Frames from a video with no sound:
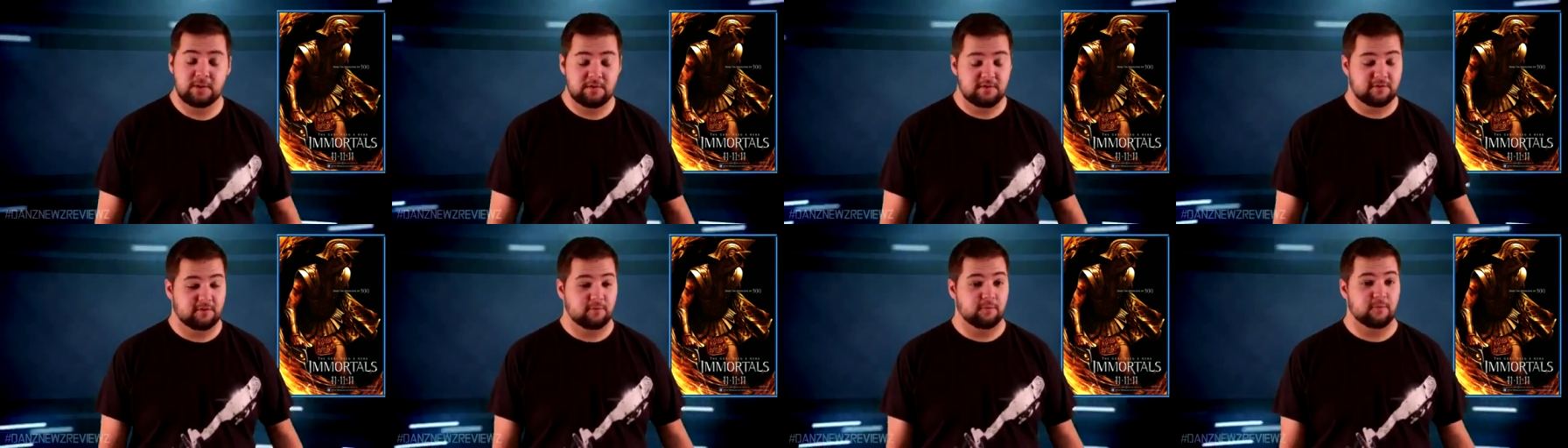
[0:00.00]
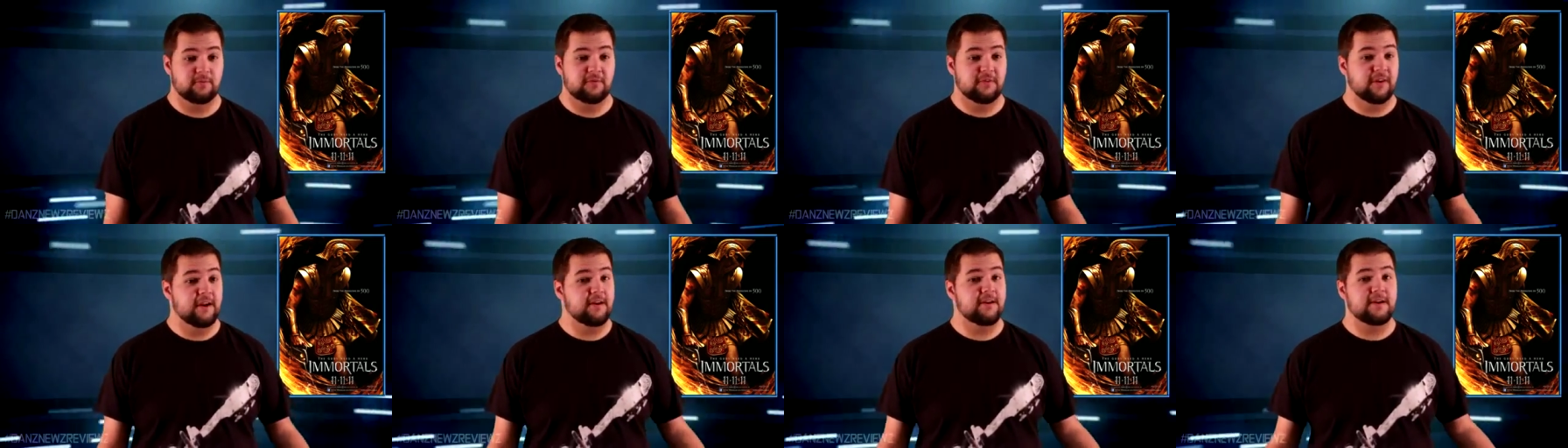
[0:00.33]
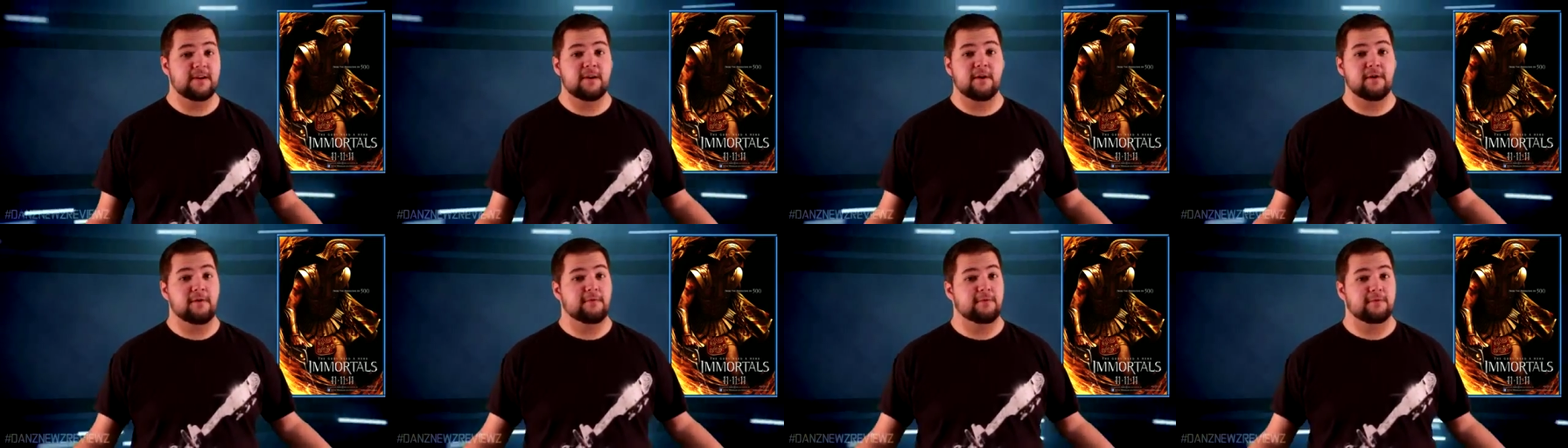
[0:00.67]
It was
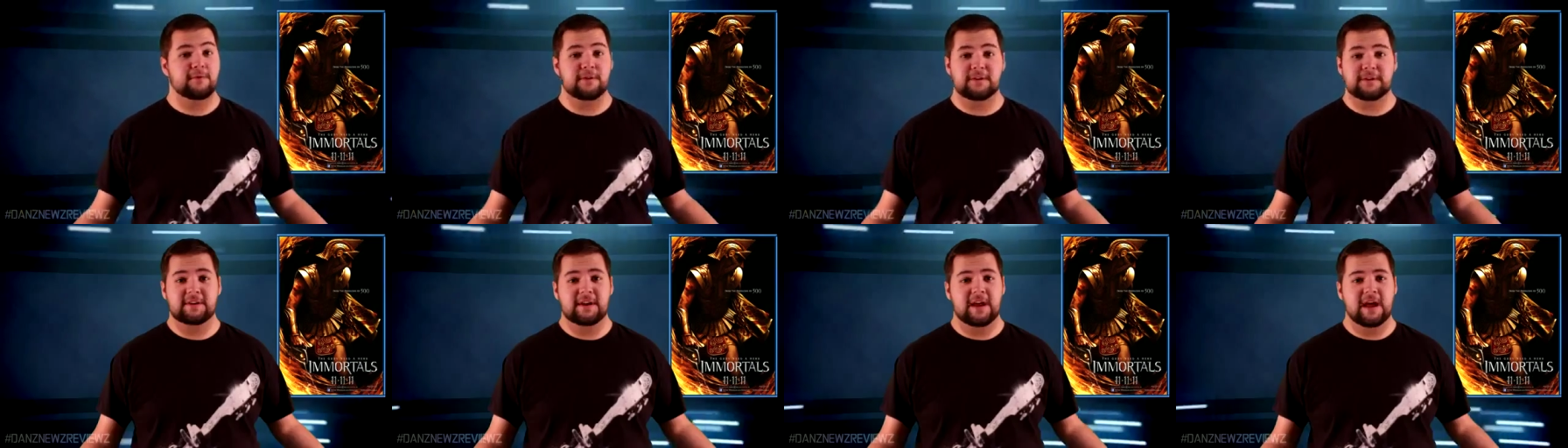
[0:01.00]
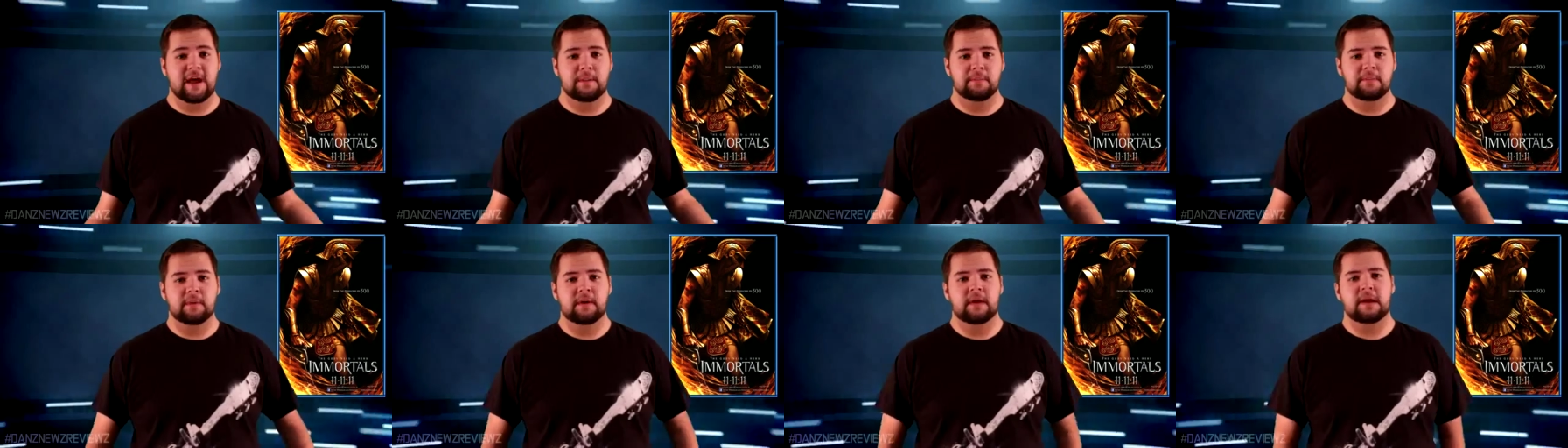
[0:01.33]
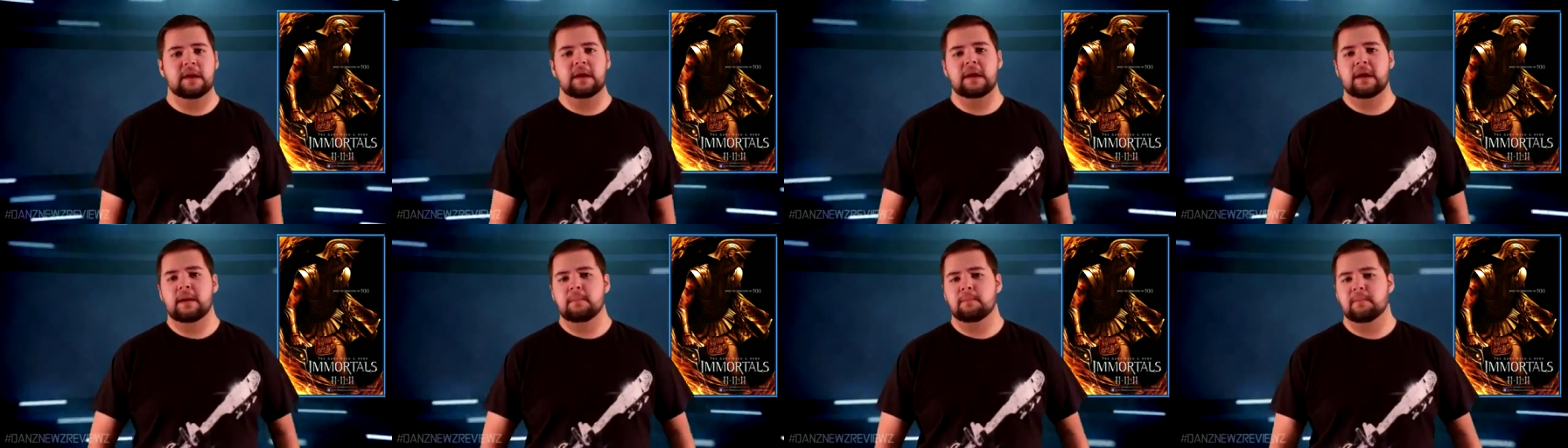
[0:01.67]
very over the top,
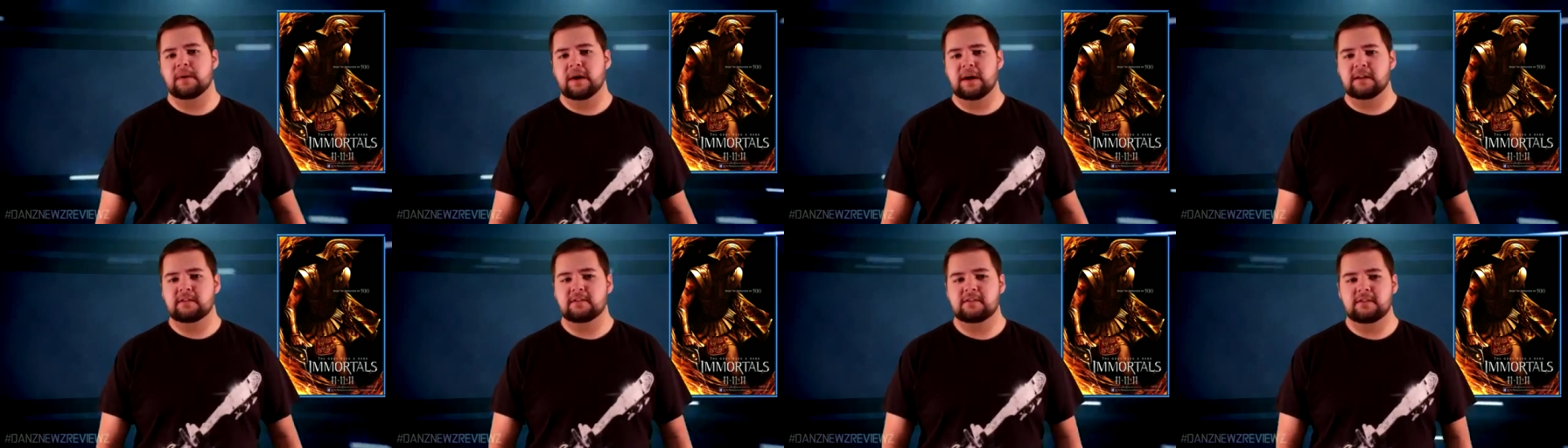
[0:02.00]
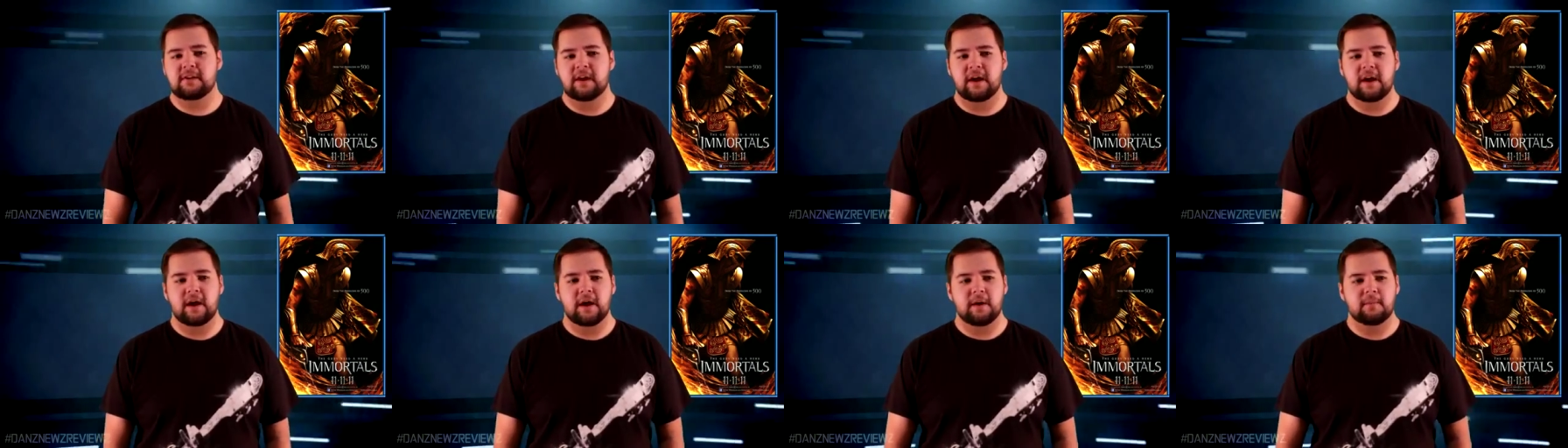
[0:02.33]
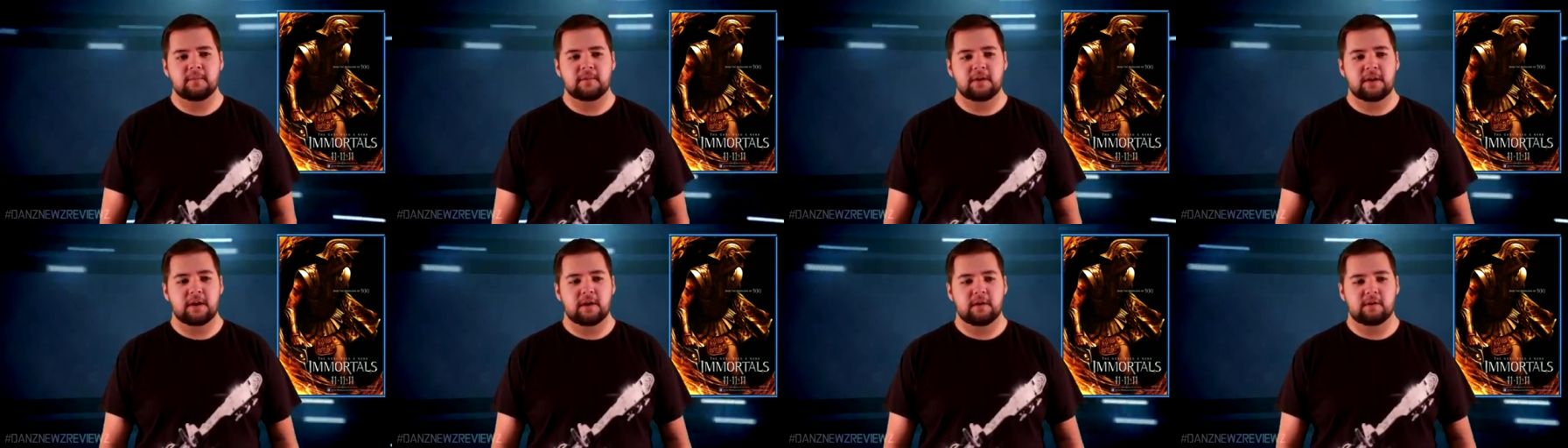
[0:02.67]
but
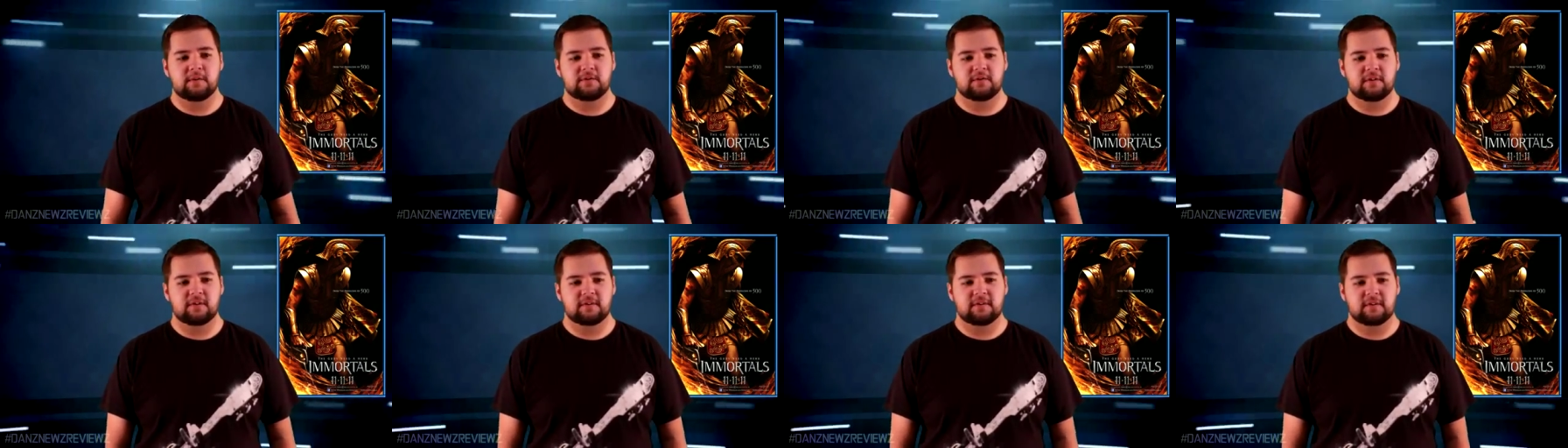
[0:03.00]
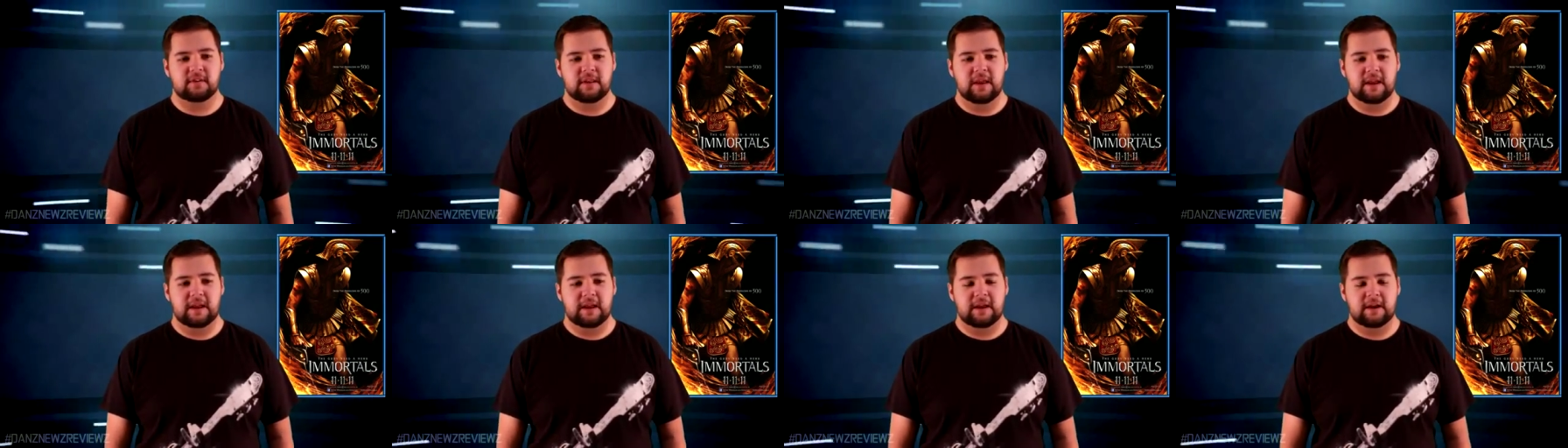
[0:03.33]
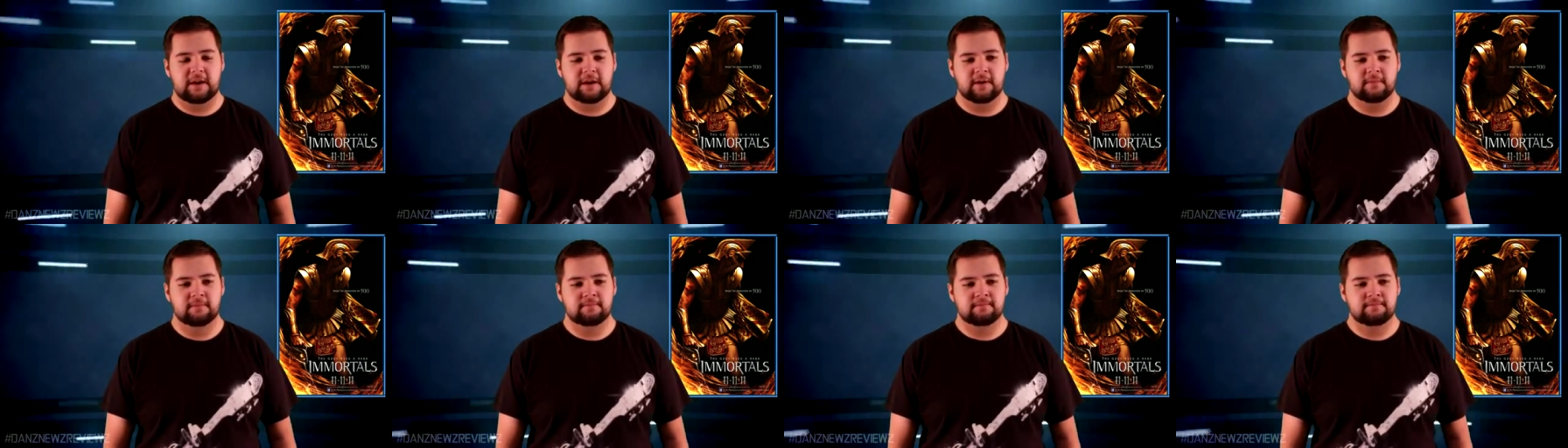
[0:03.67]
it was just
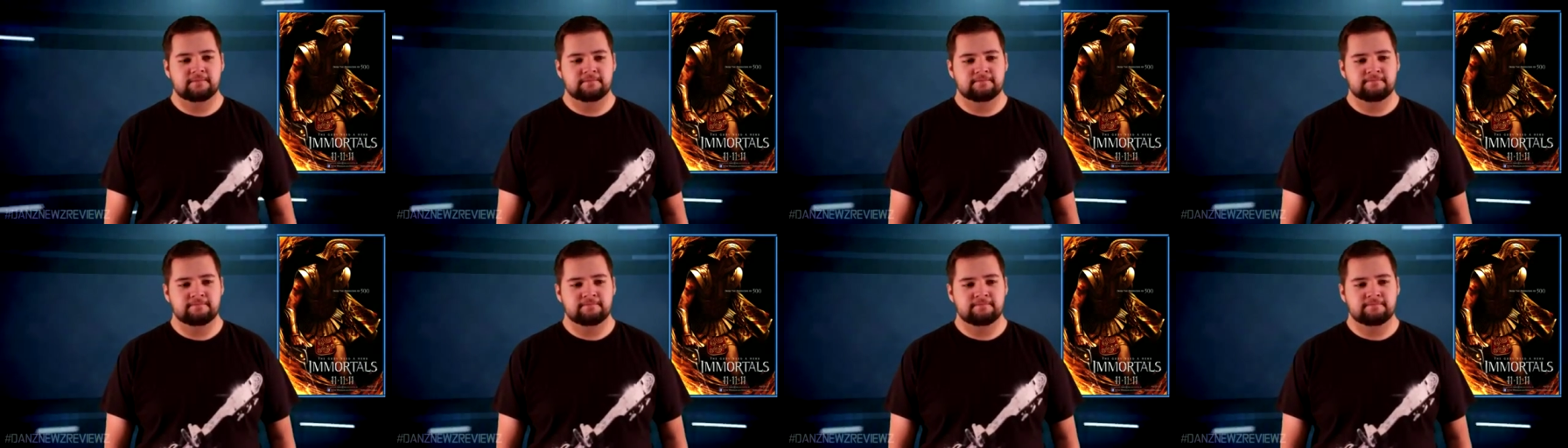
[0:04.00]
like,